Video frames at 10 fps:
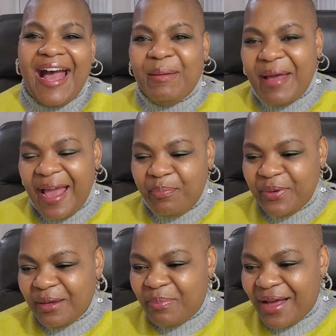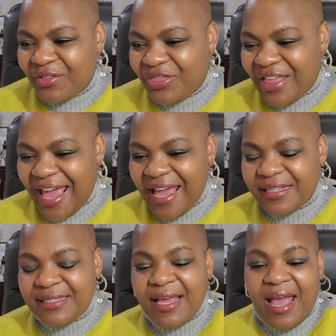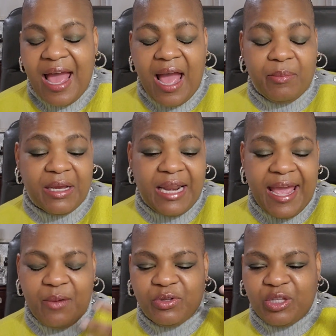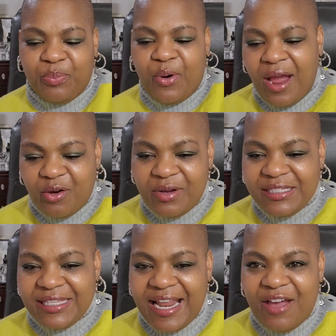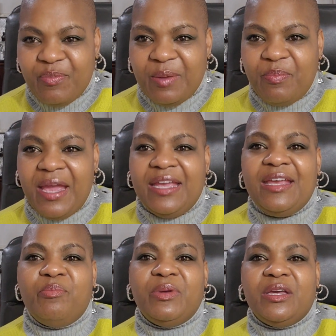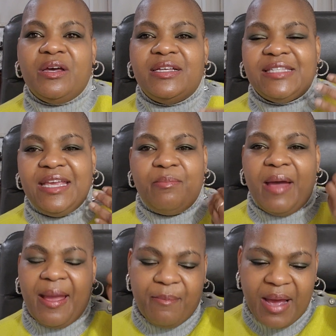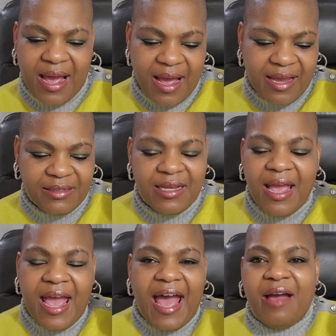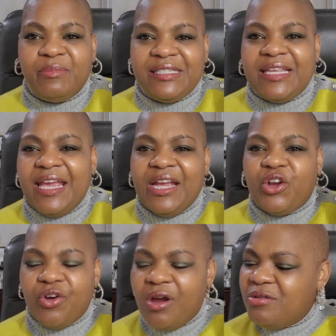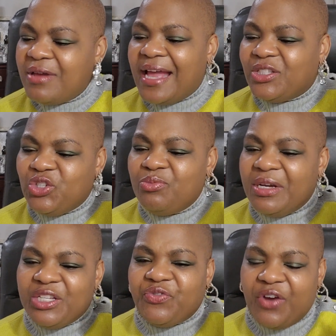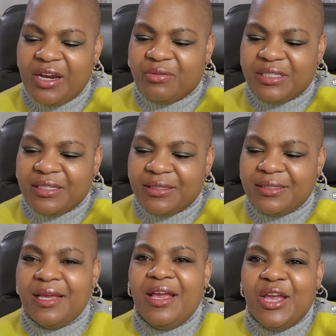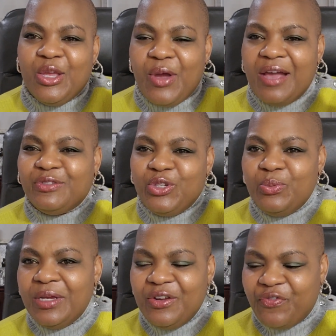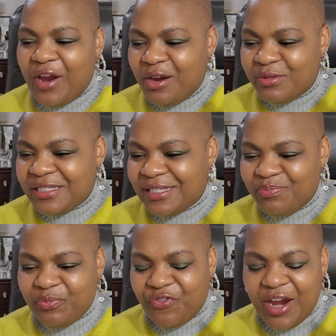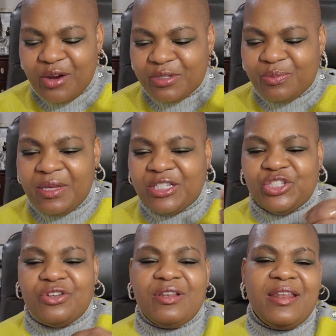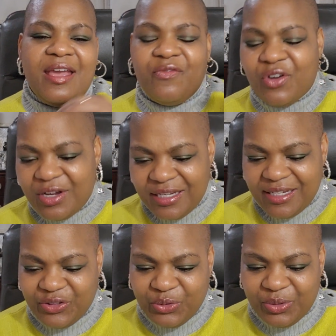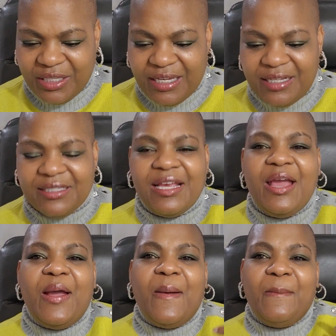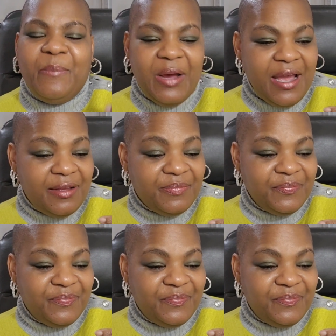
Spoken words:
I'm happy about that. I'm glad with the progress that I've been making, because in my mind, I'm saying, girl, you got too much fragrances. You have too many fragrances, fragrance mix. You're never going to get through these. But